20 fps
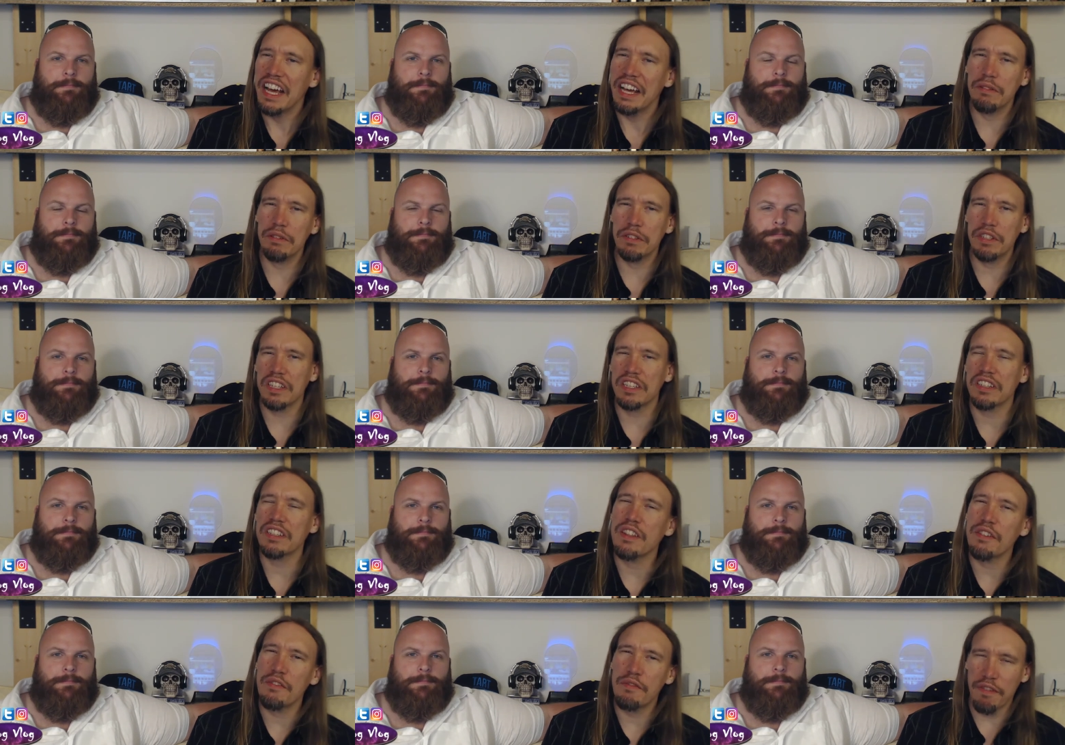Speaker 1: It was
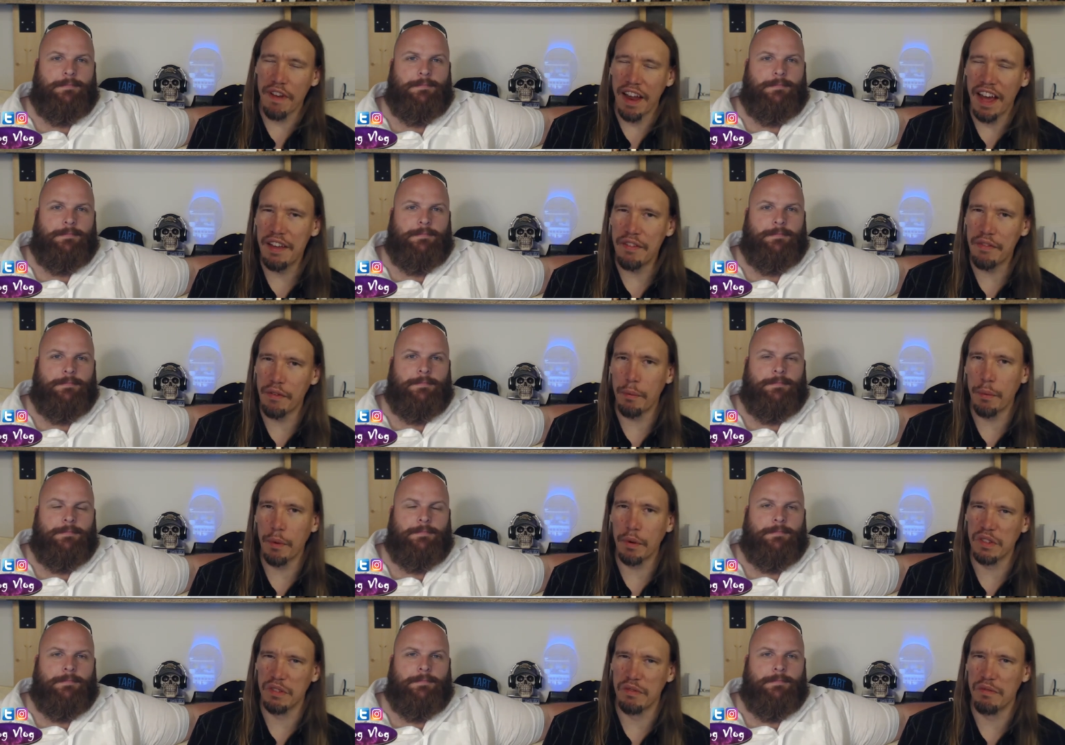just the flavour
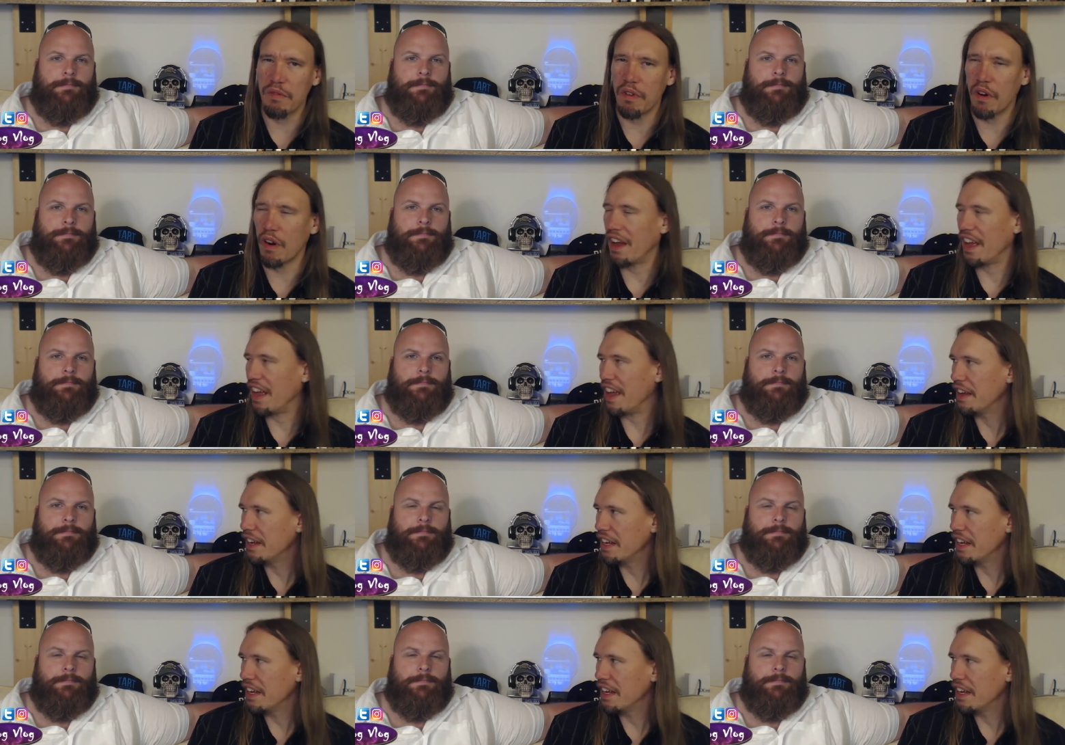wasn't right.